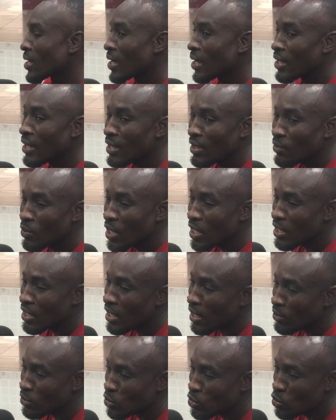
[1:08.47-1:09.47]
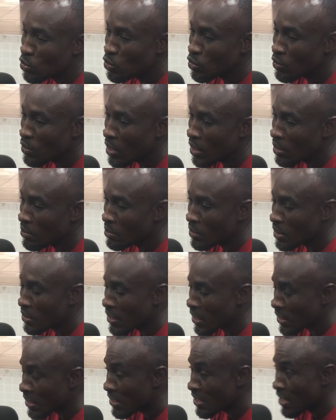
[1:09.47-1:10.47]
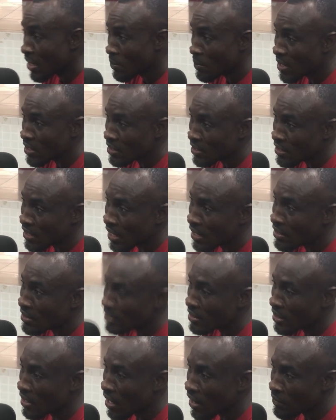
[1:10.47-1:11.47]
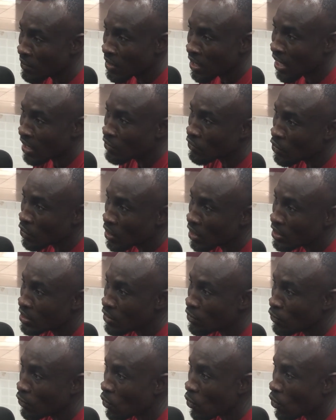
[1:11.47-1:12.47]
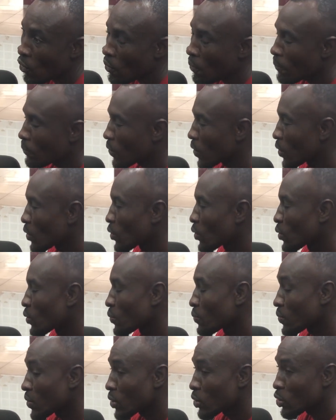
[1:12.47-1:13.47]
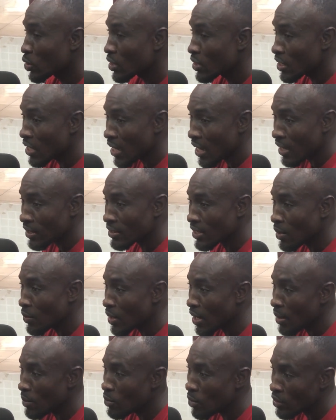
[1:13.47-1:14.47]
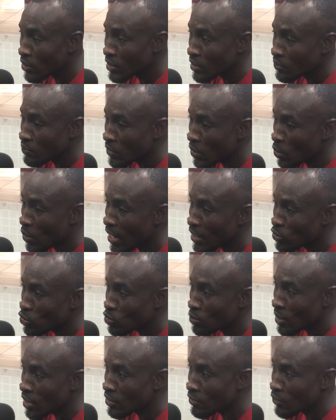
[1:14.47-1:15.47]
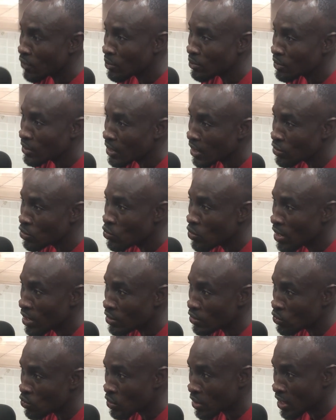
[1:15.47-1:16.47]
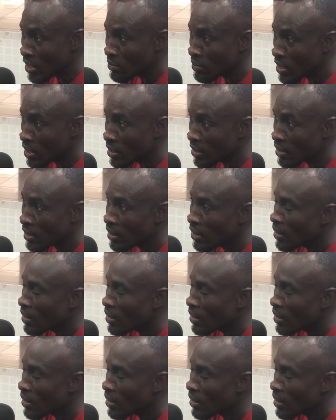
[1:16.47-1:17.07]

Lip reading: And then when it comes to the cleanup exercise I've been advocating for, you see, the last time when I brought the white woman from the US who came here,